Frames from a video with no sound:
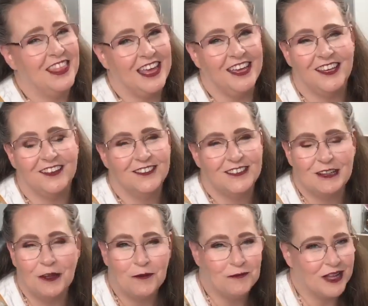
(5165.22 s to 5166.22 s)
Thank you
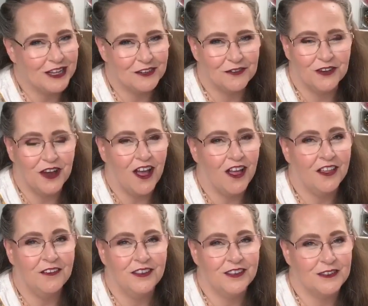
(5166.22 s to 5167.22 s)
so much for all
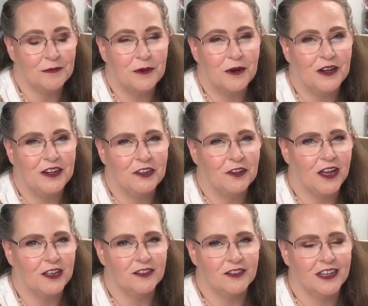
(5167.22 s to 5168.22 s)
of the support. You
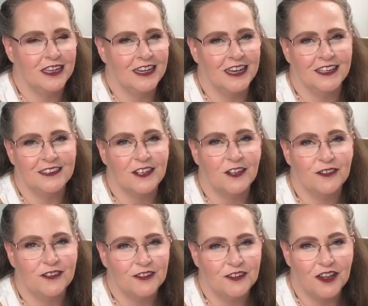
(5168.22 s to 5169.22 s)
guys are getting us
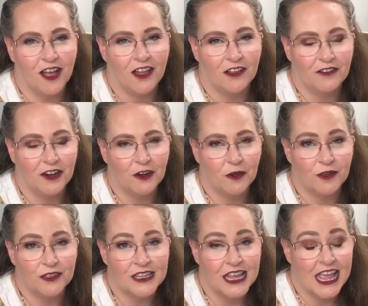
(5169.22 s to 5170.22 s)
closer to all of our
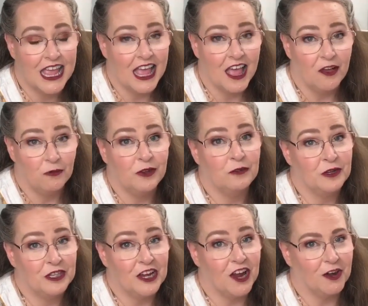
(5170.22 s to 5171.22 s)
goals. We
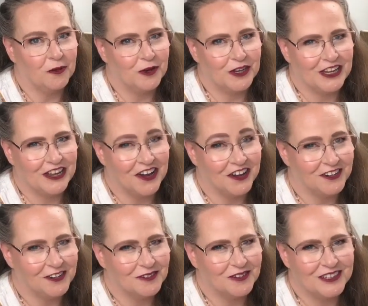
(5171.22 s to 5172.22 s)
really are working hard
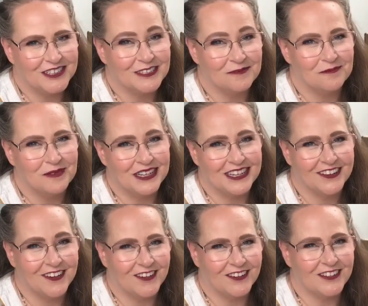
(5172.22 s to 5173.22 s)
towards some big
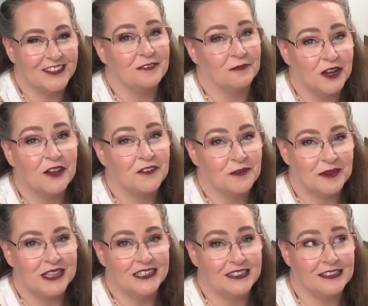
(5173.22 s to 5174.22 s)
goals, and one of them
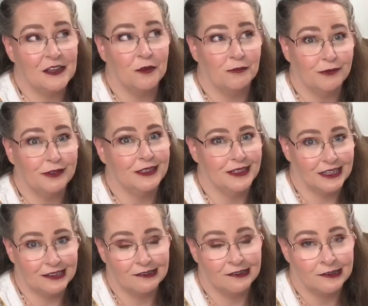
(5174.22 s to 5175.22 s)
is hopefully
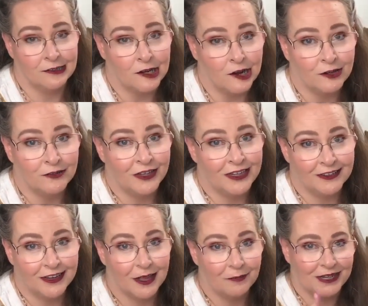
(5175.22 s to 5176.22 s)
getting in an RV
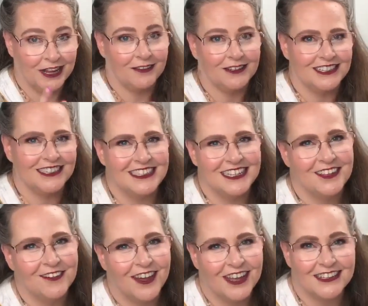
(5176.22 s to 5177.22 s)
and coming out to see
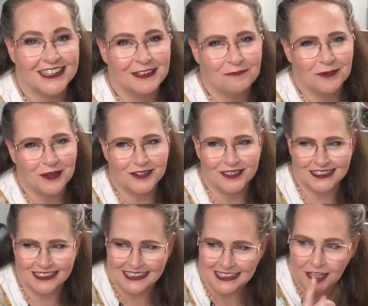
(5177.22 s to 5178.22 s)
you guys in
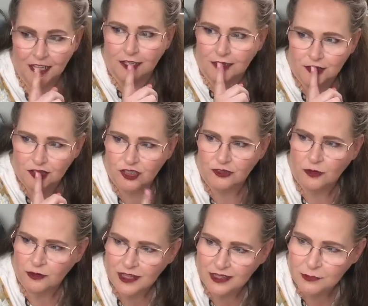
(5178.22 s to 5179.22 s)
person. Shh,
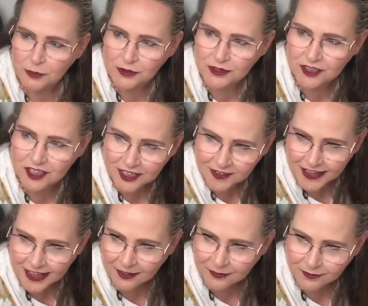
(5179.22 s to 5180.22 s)
was I supposed to share
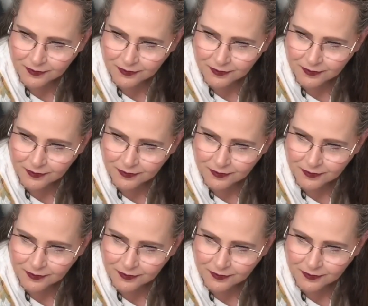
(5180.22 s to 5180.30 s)
that?